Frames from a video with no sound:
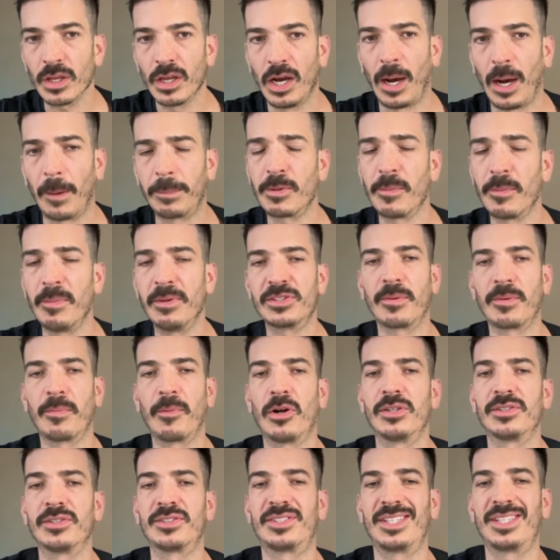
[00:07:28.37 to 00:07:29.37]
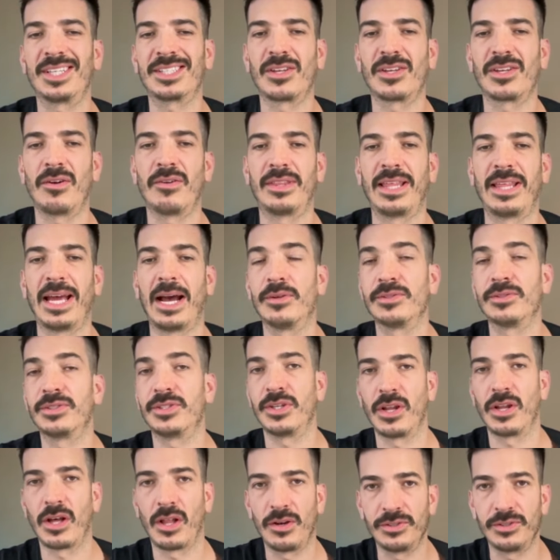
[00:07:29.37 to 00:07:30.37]
Optimism earned
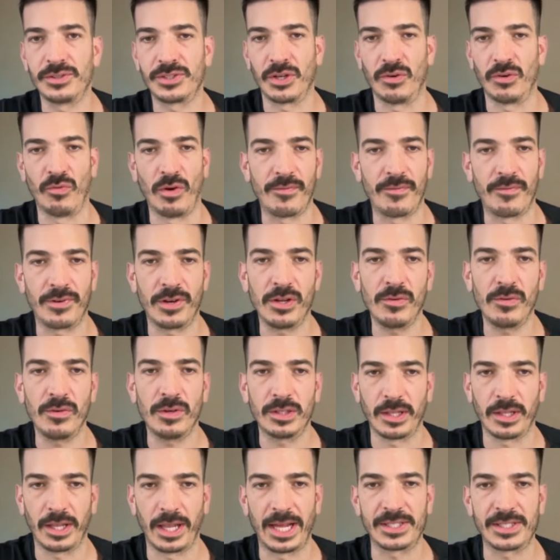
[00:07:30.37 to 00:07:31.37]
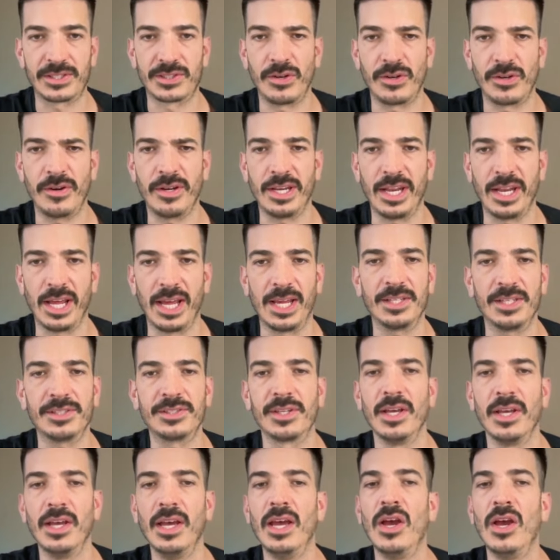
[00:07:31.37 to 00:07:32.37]
$600,000 in revenue in the last 30
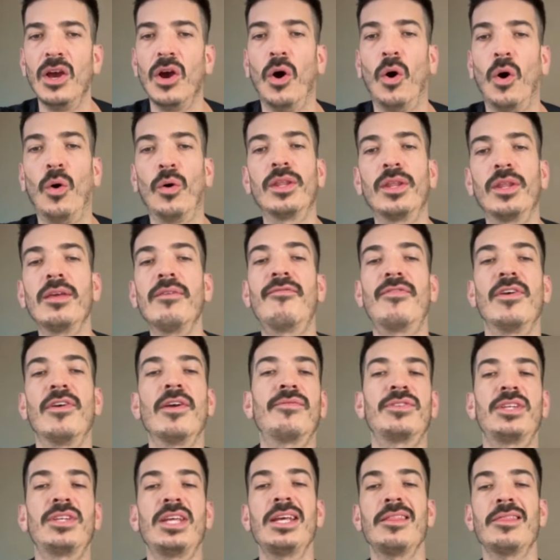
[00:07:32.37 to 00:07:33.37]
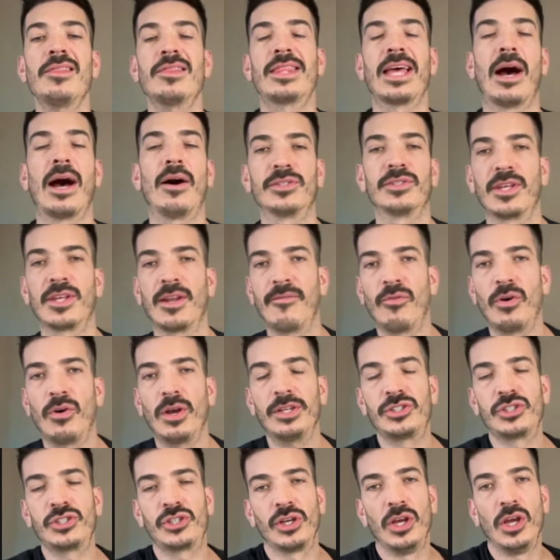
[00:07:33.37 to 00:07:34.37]
days, only 15,000 of
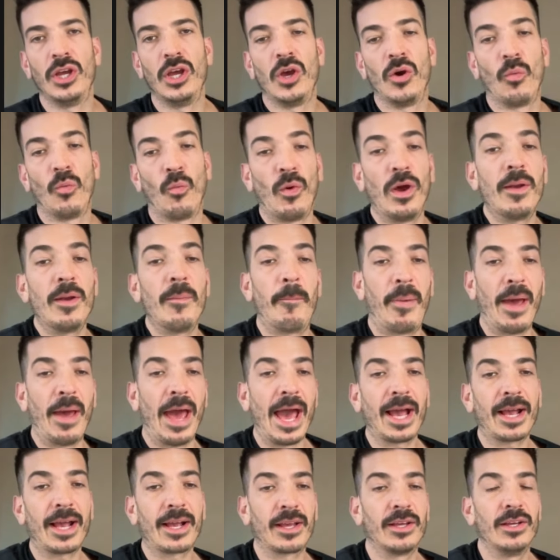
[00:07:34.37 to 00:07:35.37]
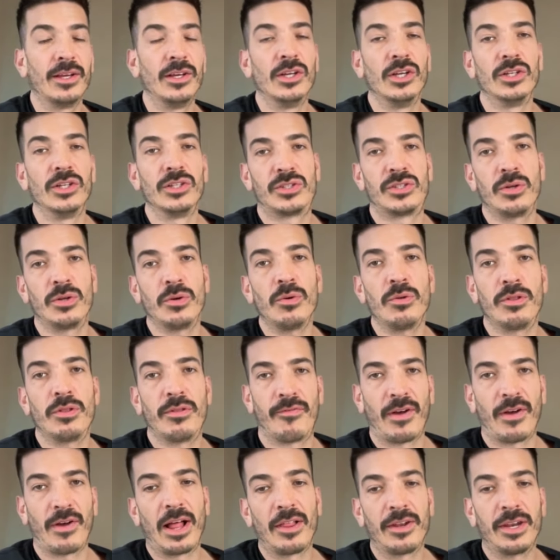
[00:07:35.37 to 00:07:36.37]
which went back to the
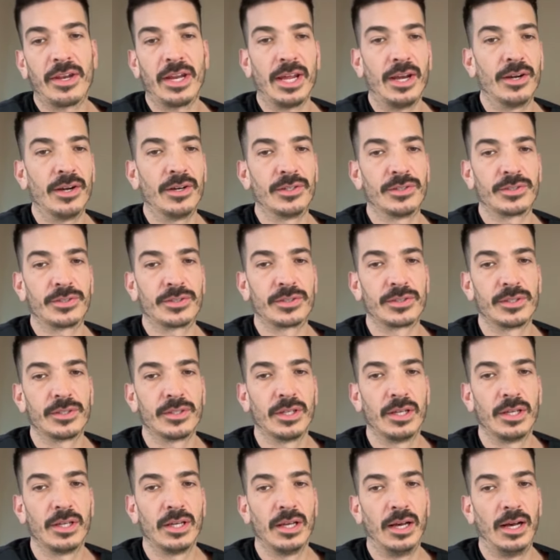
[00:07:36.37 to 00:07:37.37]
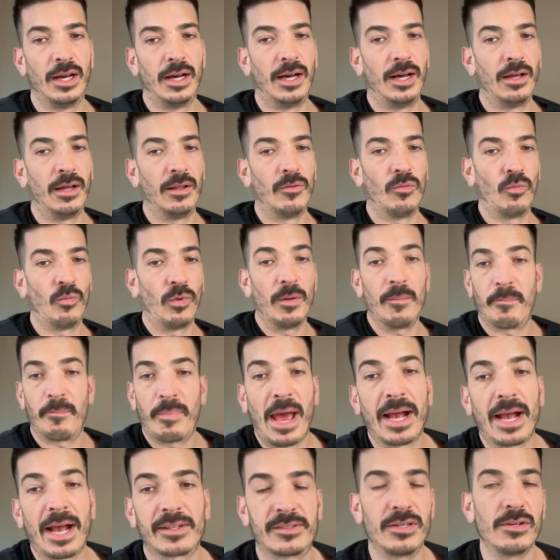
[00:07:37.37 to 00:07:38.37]
validators, uh, went
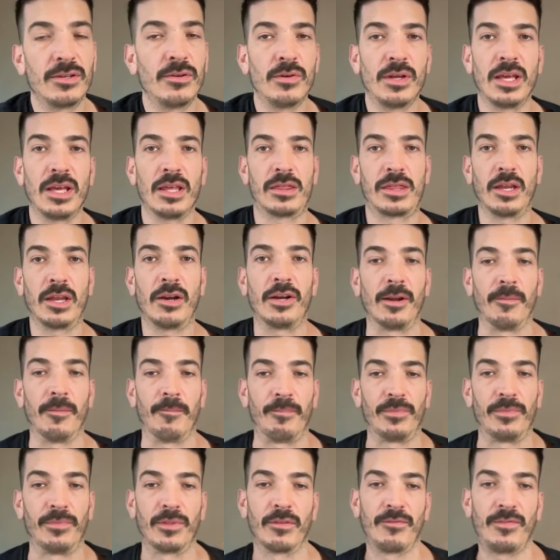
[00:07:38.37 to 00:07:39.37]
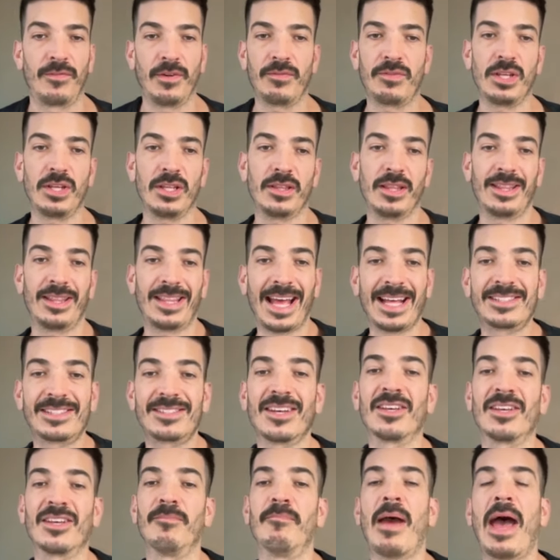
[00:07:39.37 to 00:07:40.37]
back to Ethereum. 15. That's
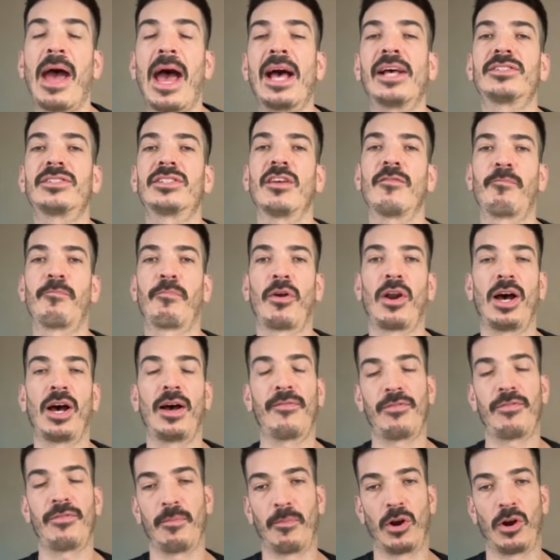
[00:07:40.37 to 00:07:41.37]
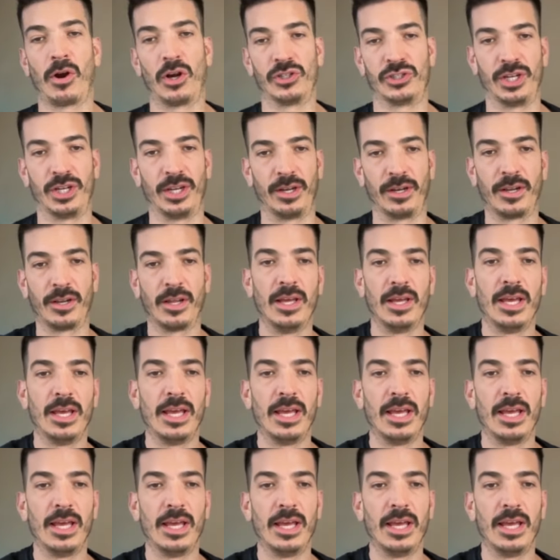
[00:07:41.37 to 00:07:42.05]
a massive profit margin